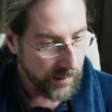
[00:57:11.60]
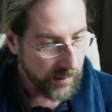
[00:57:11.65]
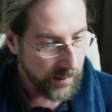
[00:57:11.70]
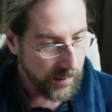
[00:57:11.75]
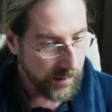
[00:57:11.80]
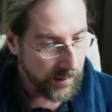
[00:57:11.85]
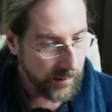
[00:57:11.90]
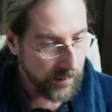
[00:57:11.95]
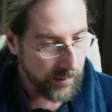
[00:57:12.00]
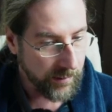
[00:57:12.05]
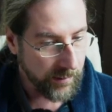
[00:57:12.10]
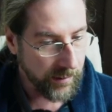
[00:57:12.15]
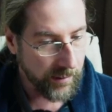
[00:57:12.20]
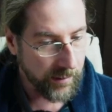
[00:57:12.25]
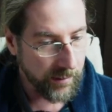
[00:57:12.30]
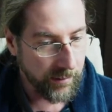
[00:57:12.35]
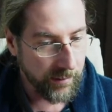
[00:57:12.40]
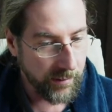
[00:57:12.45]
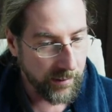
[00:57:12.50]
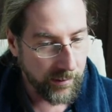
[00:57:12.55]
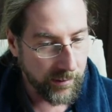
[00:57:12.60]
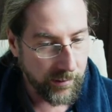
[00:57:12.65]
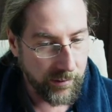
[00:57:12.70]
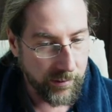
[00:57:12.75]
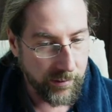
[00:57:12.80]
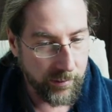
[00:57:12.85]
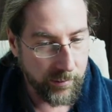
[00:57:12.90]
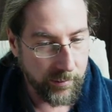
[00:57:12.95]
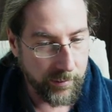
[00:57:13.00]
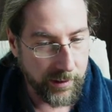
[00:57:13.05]
Okay, it's
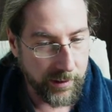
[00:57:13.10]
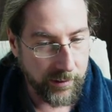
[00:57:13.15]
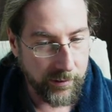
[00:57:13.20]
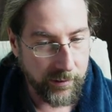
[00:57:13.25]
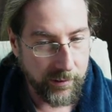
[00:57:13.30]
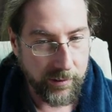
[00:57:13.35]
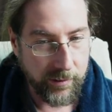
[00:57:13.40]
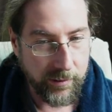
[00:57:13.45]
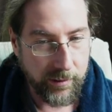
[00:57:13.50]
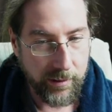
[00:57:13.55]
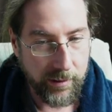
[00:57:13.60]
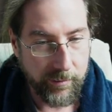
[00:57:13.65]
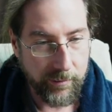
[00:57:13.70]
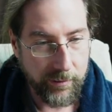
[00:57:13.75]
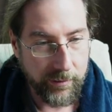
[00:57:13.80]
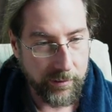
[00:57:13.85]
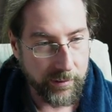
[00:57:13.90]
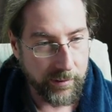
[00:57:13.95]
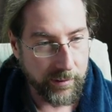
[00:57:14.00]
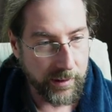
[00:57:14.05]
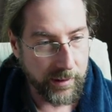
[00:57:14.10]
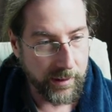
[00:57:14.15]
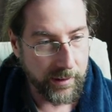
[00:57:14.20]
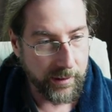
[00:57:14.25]
too much. I'm sorry.